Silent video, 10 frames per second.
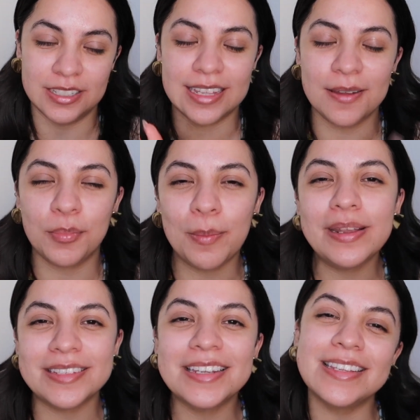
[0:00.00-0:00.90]

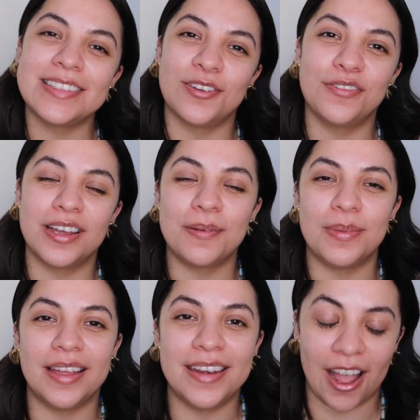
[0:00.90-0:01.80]
Prepping skin is still fun,
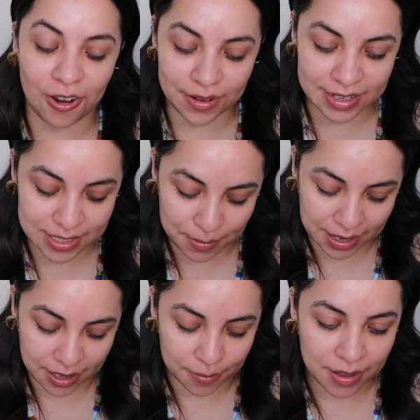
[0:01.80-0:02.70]
but now going into
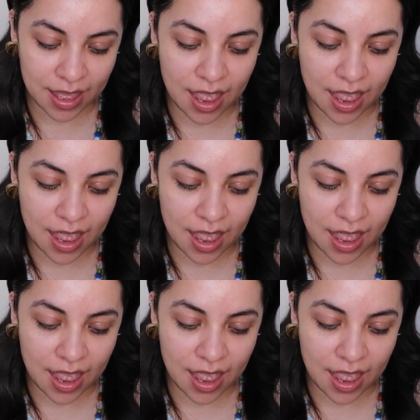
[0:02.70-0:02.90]
makeup.